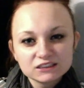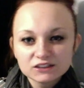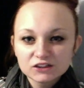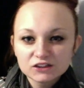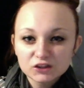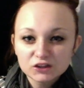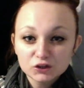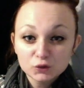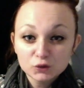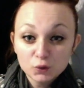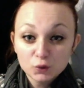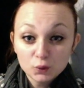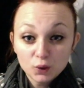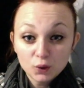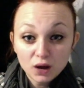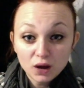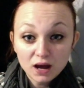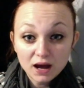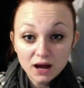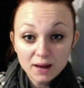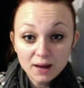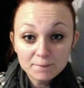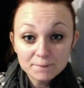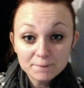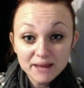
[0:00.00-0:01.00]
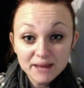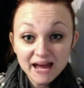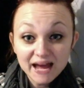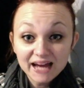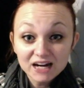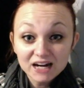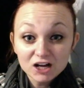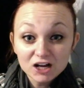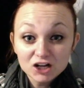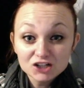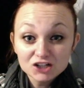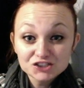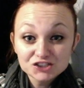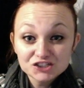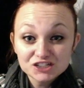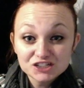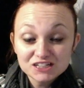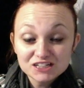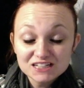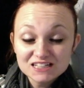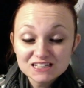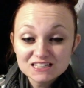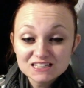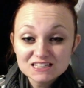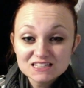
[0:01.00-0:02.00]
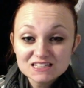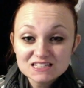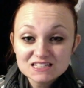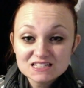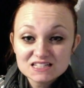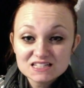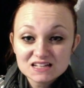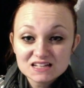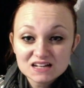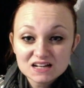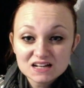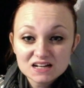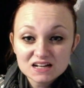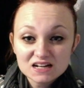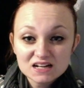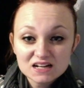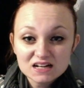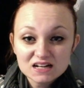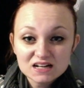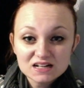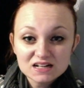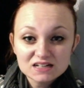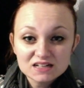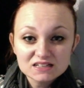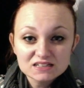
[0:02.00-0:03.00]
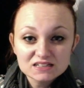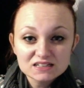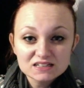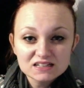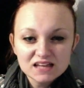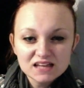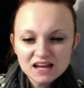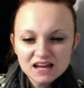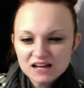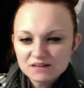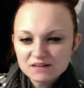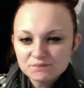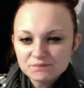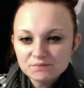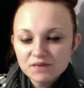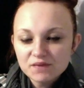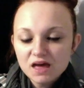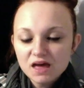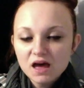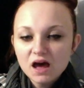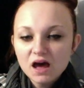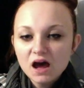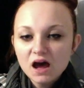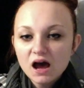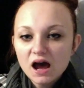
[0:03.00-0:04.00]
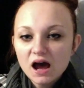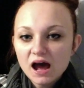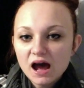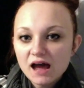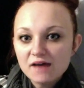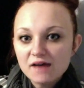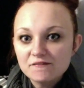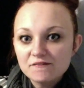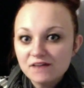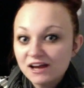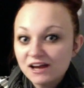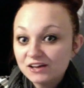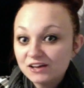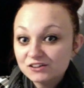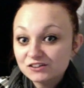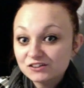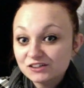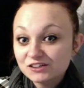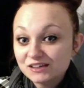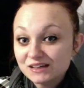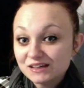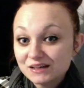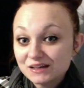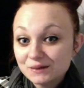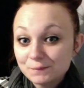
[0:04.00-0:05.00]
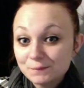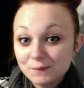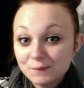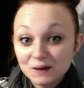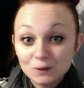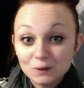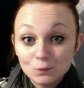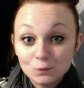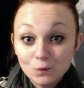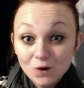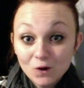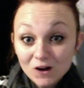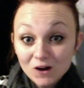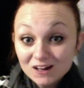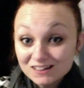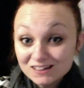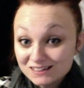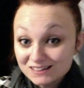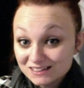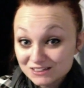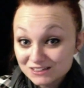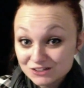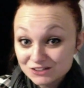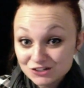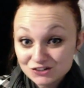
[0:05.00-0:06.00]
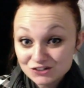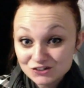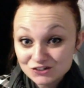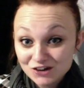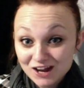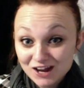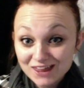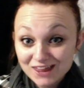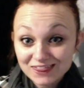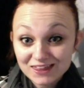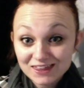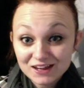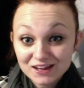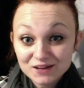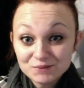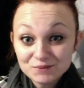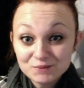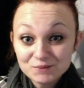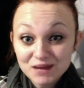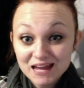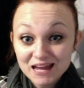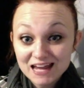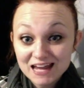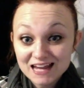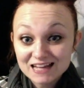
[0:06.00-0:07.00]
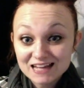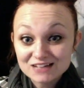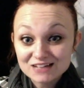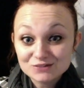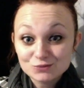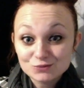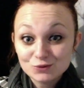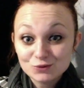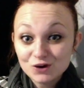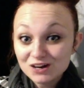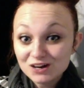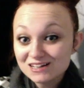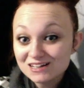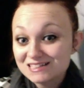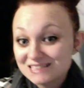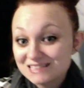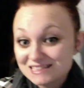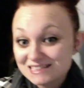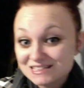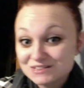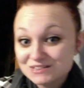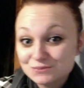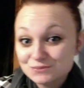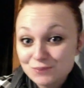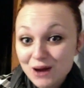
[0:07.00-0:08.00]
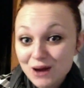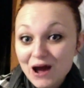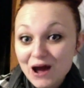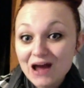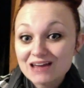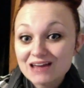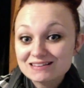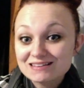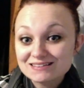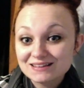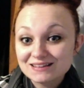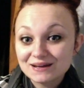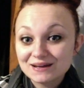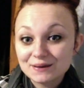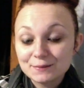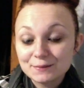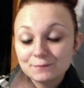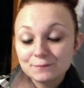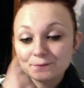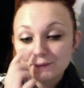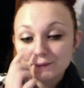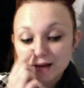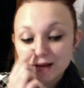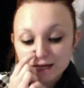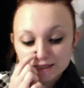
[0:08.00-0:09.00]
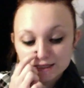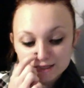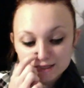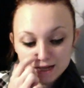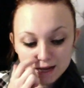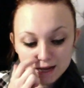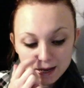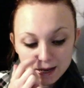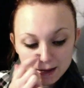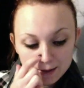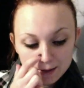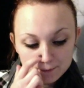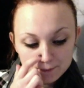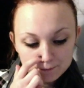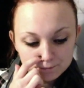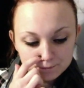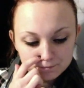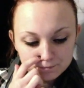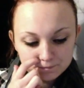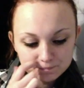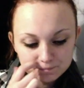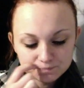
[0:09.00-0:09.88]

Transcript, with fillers: through uh, pad auctions. Uh, yeah, I've actually been wanting to try them and wanting to buy some, but um,